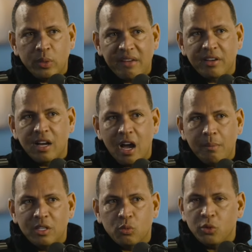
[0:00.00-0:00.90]
we have in
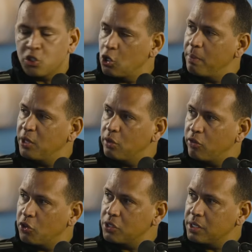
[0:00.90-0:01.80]
common is we would show up at
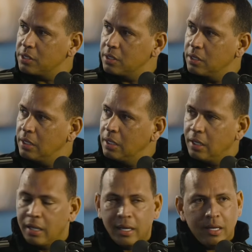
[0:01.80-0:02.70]
universities.
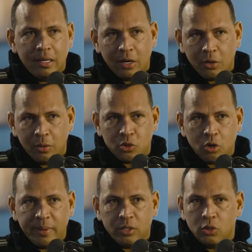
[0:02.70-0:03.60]
And I know he would
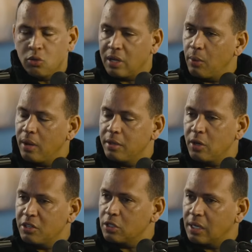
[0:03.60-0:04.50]
show up at Duke.
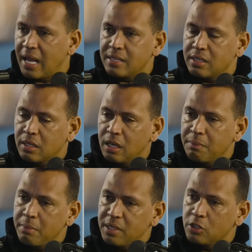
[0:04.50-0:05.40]
I took classes at
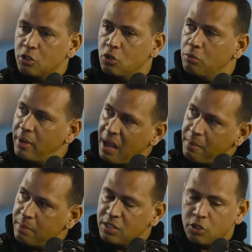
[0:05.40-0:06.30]
Columbia Business School,
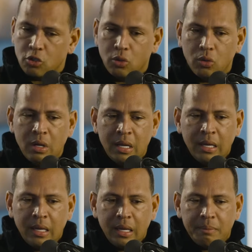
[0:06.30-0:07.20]
Miami Business School.
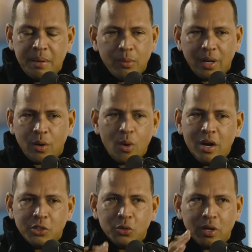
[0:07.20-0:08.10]
And people were like,
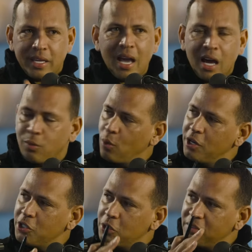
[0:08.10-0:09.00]
why aren't you in a yacht?
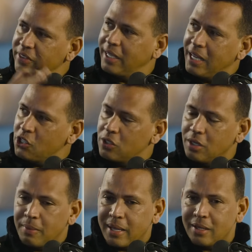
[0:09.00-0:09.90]
Why aren't you on
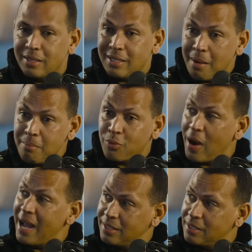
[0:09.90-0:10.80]
vacation? I'm like, I'm
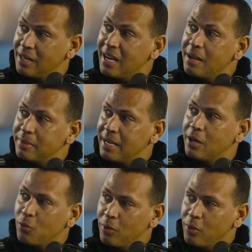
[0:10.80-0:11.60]
practicing. I am getting